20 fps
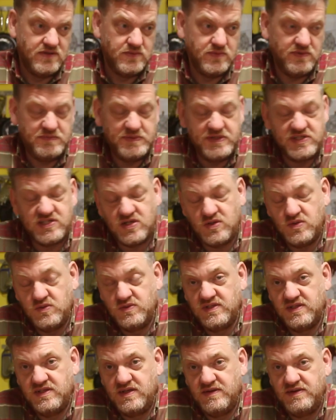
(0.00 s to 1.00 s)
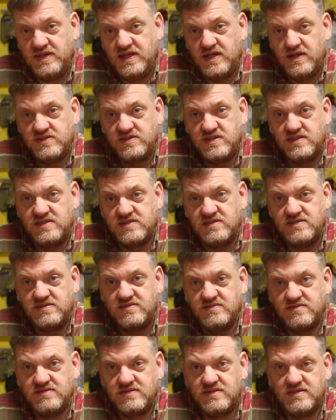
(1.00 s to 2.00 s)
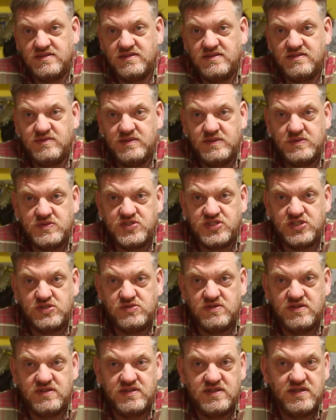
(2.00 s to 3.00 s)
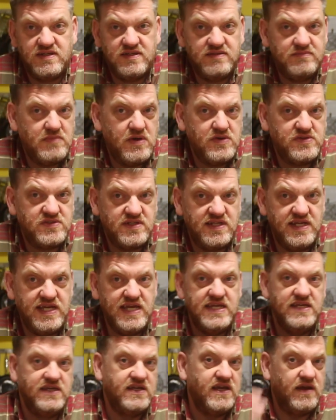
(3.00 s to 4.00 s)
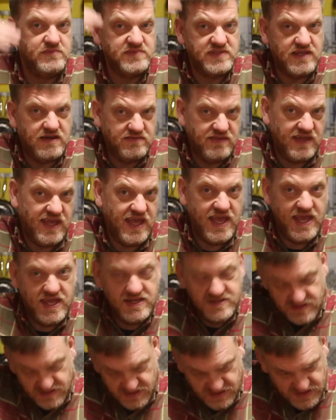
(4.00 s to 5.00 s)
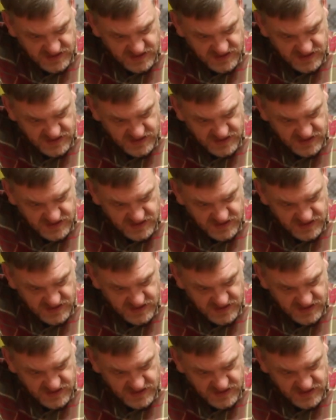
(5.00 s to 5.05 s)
we've been told, since we were children, that most of the heat comes out of the head.